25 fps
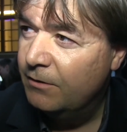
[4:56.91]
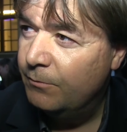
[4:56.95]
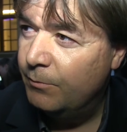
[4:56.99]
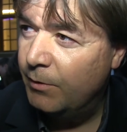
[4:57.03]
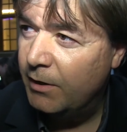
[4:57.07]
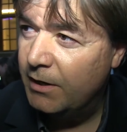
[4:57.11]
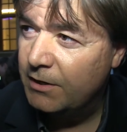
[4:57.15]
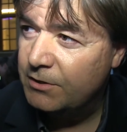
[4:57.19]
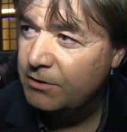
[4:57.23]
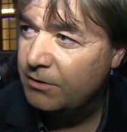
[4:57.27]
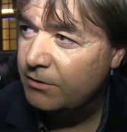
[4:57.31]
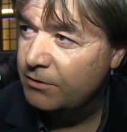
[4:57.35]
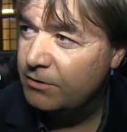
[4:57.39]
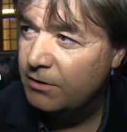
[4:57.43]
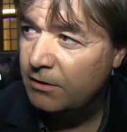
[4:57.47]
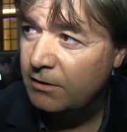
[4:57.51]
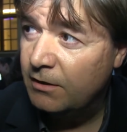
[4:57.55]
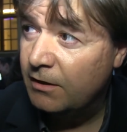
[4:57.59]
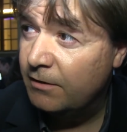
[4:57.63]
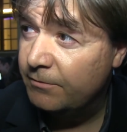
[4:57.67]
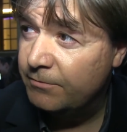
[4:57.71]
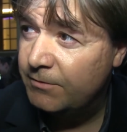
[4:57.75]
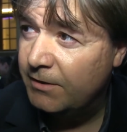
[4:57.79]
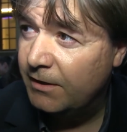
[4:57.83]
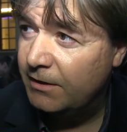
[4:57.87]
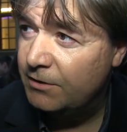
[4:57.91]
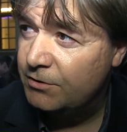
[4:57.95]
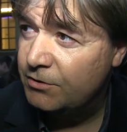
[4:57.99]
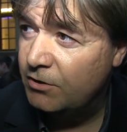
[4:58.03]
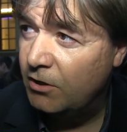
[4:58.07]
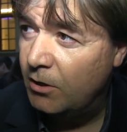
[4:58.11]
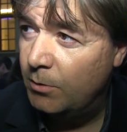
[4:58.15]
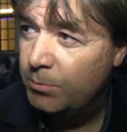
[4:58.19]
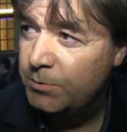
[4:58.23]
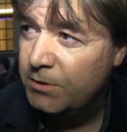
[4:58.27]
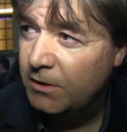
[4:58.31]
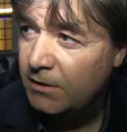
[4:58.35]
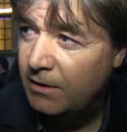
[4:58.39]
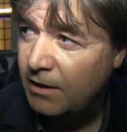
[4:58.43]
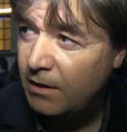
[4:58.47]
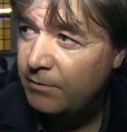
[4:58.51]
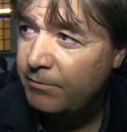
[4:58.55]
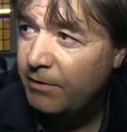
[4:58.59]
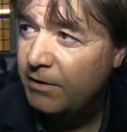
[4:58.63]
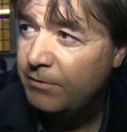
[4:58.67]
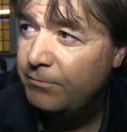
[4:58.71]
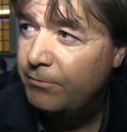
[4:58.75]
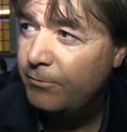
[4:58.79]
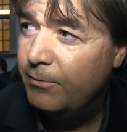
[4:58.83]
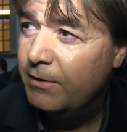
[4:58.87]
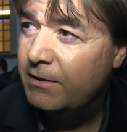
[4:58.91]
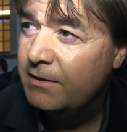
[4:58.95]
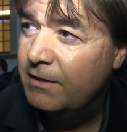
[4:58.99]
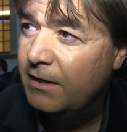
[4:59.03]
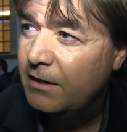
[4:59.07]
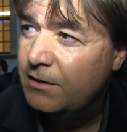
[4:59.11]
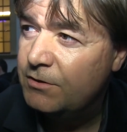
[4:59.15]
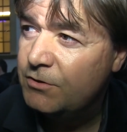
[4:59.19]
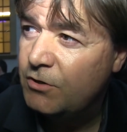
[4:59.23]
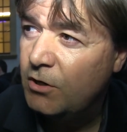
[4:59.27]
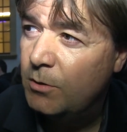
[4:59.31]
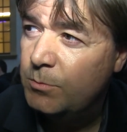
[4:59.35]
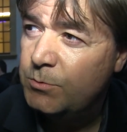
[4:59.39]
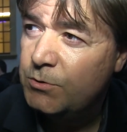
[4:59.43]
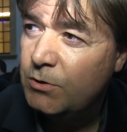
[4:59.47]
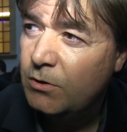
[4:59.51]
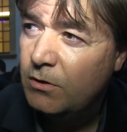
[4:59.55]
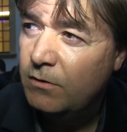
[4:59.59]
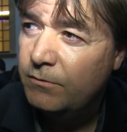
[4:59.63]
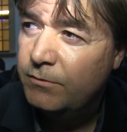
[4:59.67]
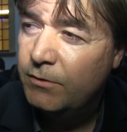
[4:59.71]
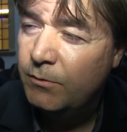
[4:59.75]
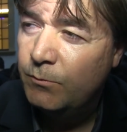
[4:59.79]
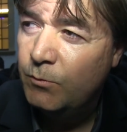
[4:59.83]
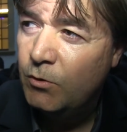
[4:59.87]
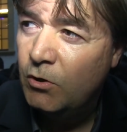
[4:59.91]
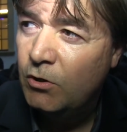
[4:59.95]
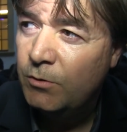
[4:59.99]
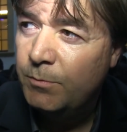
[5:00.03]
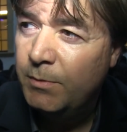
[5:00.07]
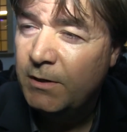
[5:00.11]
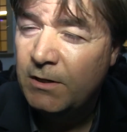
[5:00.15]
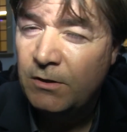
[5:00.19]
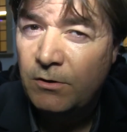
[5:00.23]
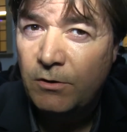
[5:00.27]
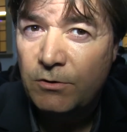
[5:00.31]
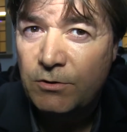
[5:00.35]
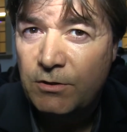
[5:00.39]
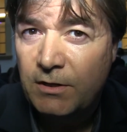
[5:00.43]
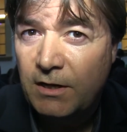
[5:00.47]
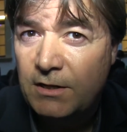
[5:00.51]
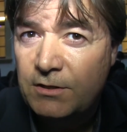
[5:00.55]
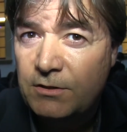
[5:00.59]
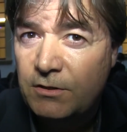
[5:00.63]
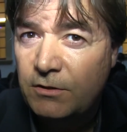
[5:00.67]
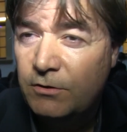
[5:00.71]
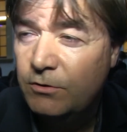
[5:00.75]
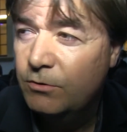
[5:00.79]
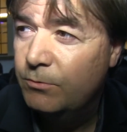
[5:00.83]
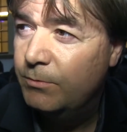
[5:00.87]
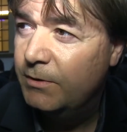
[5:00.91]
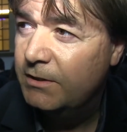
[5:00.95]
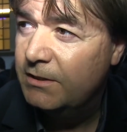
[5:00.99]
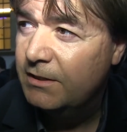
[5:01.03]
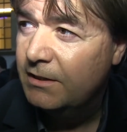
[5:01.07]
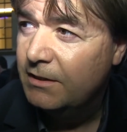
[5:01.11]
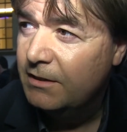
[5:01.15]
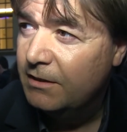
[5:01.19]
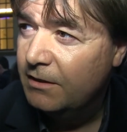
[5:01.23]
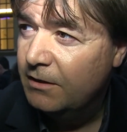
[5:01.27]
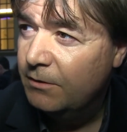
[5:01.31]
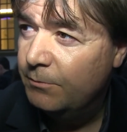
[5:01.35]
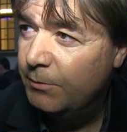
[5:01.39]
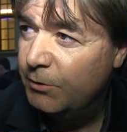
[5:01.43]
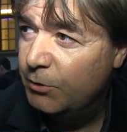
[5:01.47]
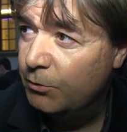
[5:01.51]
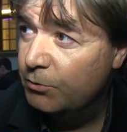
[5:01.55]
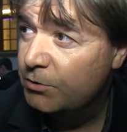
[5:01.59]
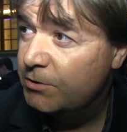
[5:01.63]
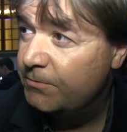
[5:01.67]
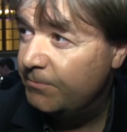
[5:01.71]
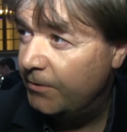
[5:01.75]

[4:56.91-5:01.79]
whereas there's a lot of telescopes and a lot of infrared telescopes all over the world, but it also has to do with who's